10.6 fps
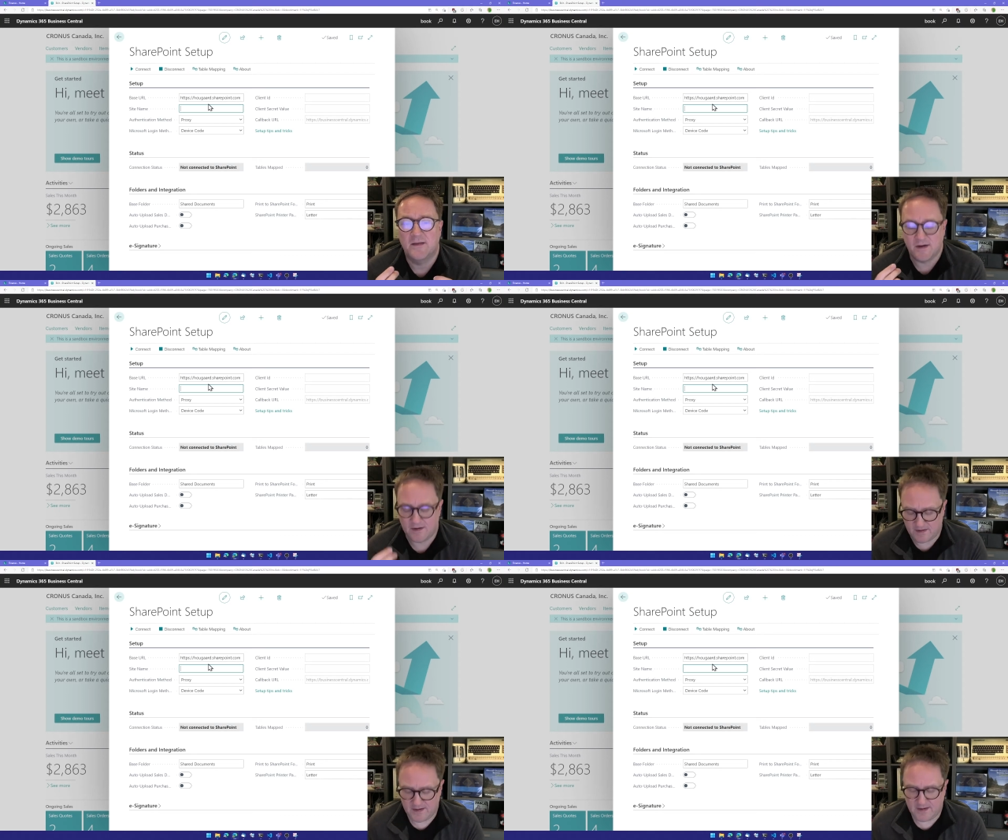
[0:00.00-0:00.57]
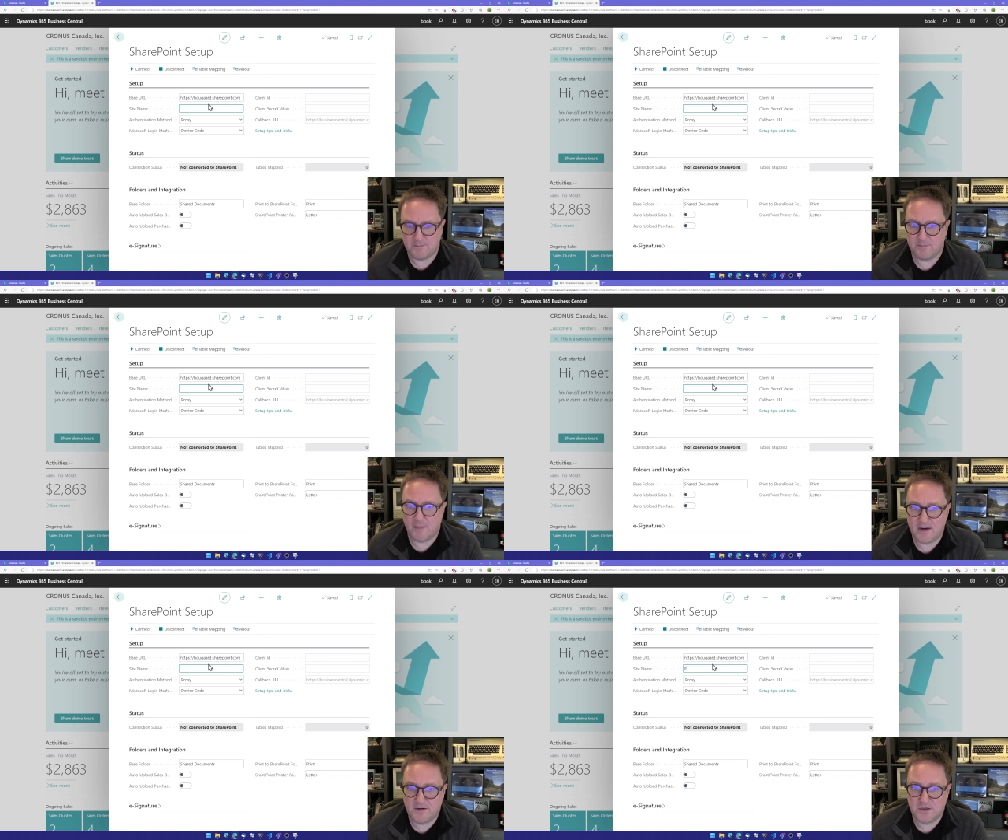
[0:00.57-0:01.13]
then it
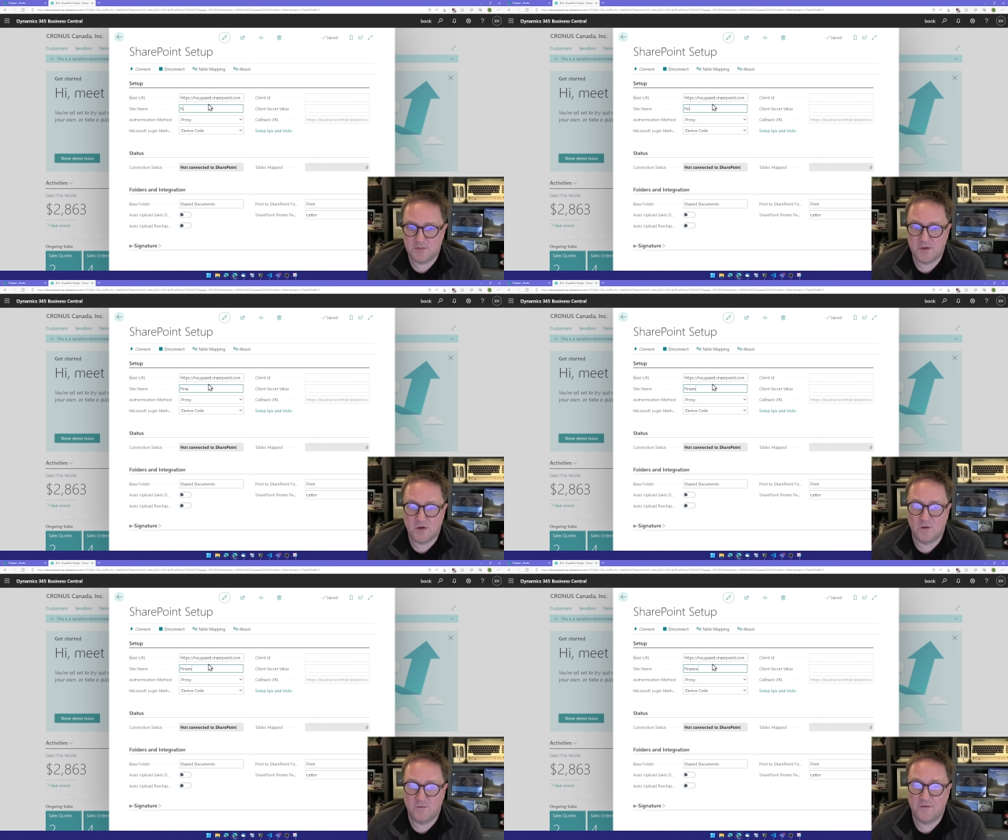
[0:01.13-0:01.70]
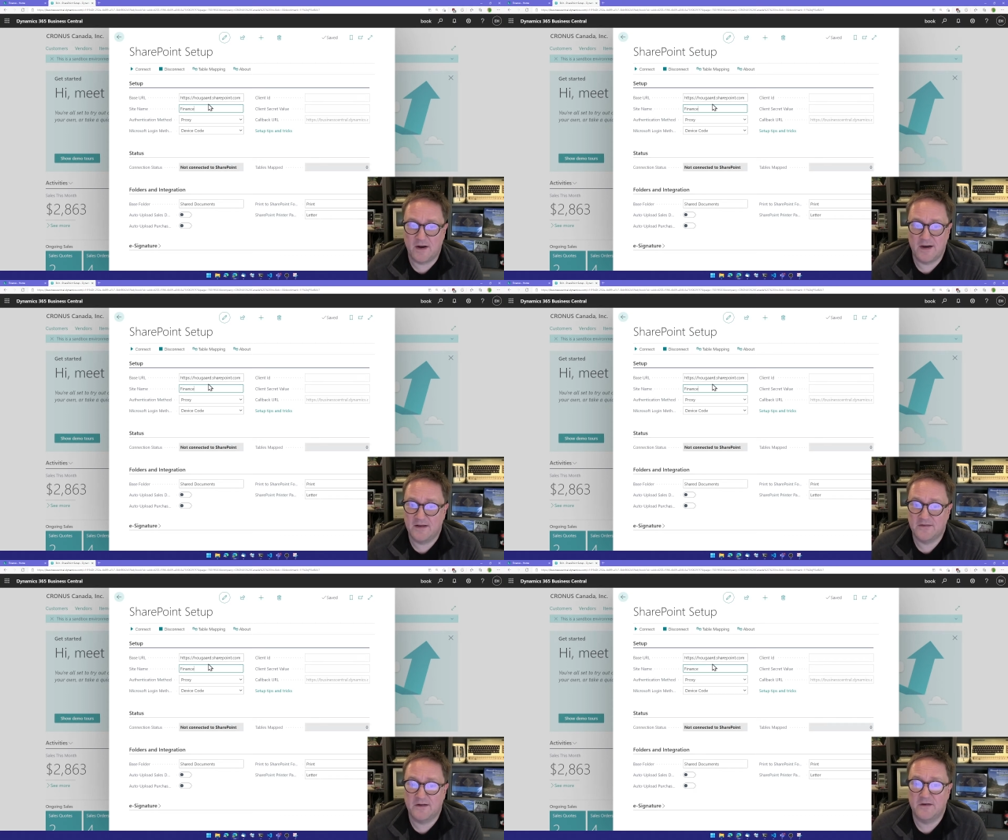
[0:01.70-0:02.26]
might just be called
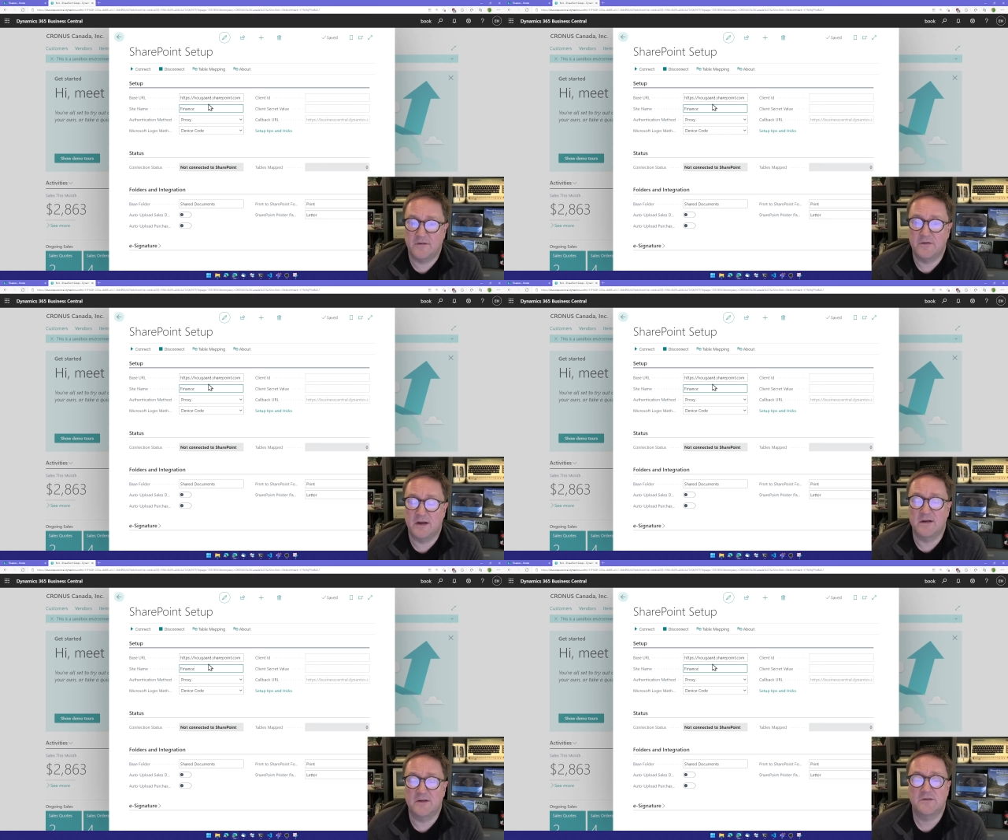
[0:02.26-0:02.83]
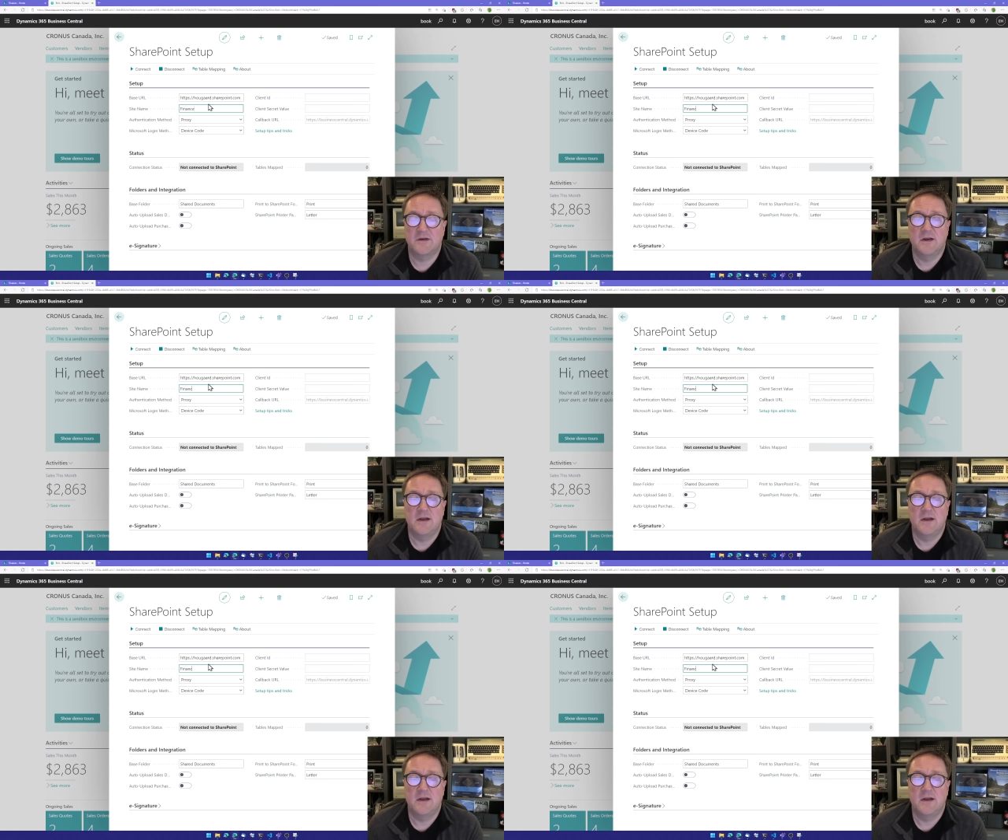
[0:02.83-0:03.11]
Finance and nothing else.